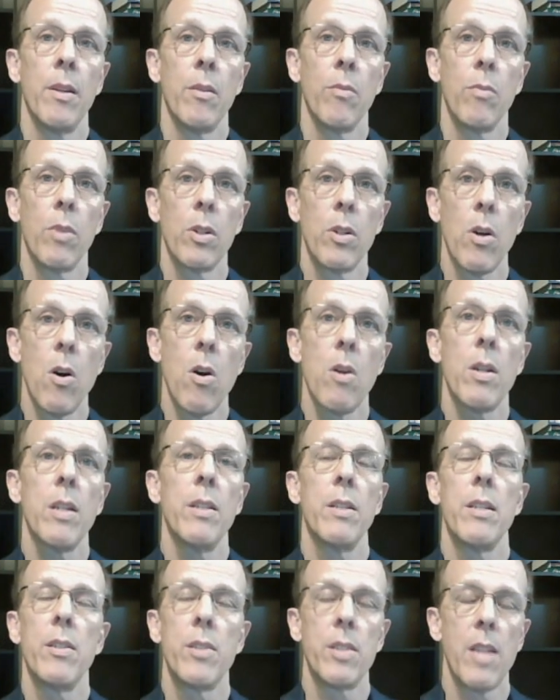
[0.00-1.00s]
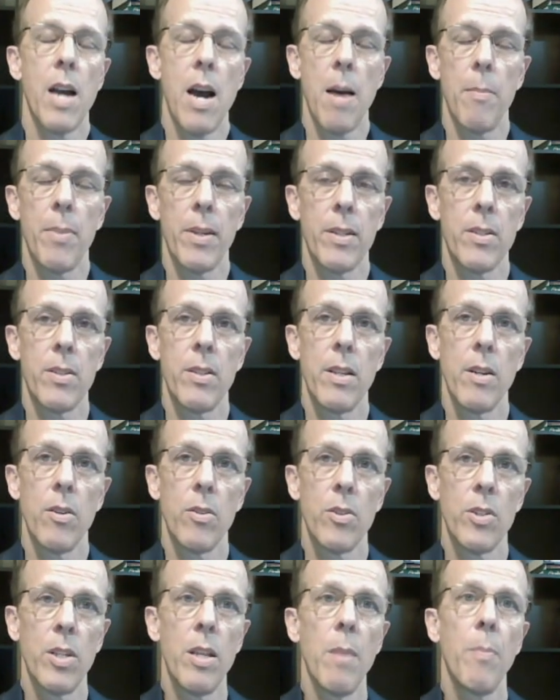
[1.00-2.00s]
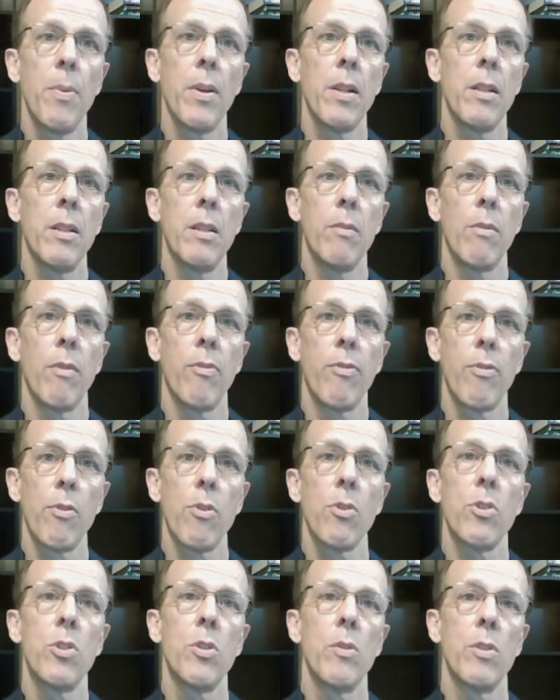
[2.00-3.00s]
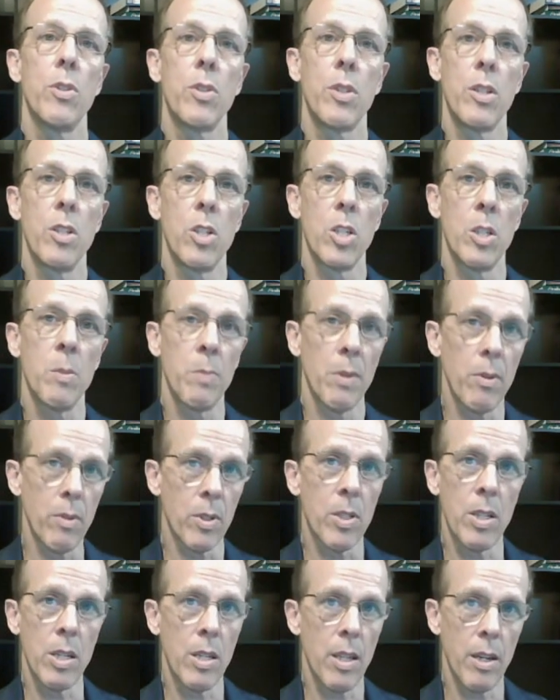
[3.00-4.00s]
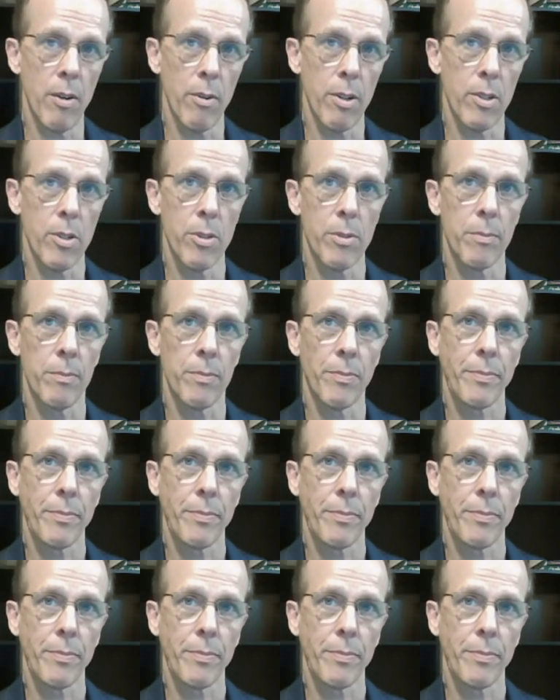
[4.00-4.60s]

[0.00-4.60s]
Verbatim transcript: regarding these topics that are typically referred to as conspiracy theories.